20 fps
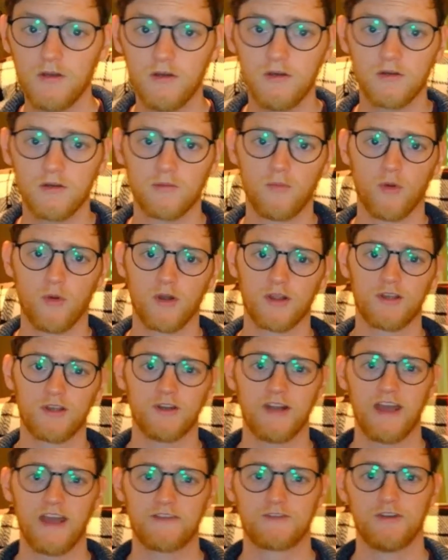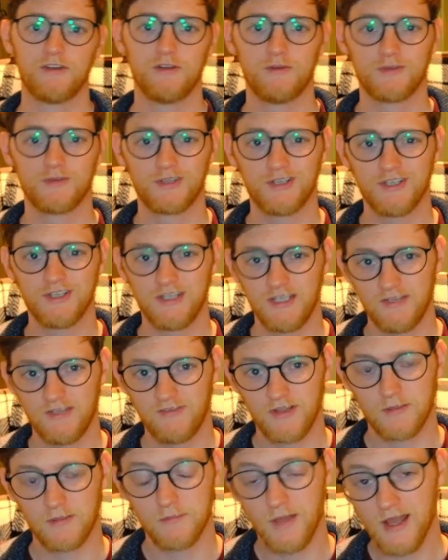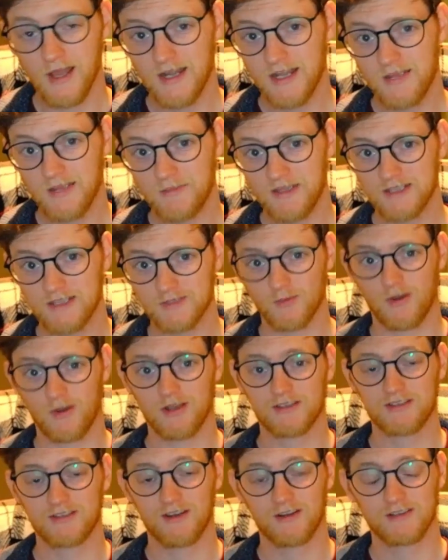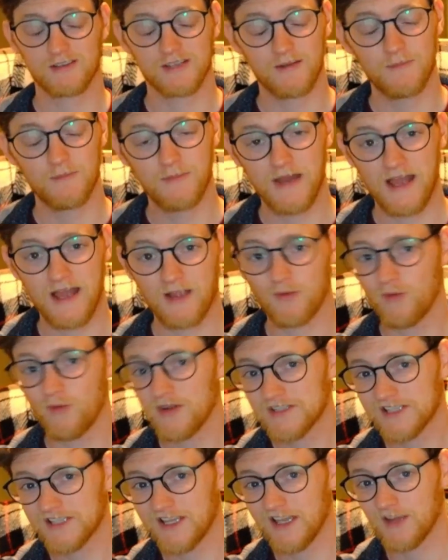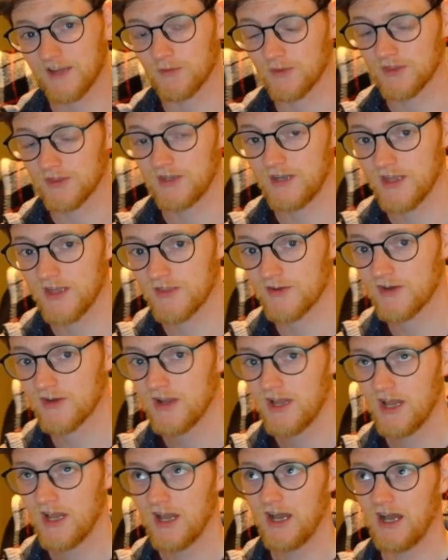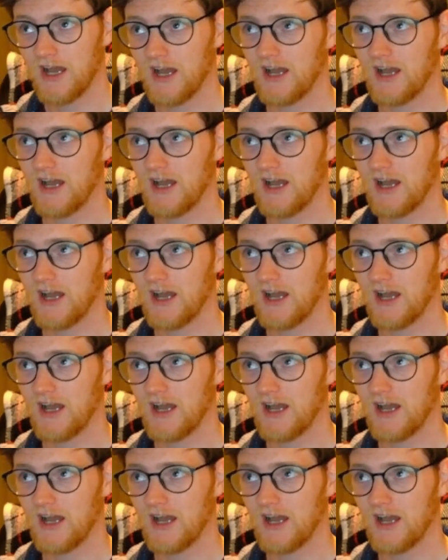Good morning, good afternoon, good evening. My name is Walkstars and I'm back once again with another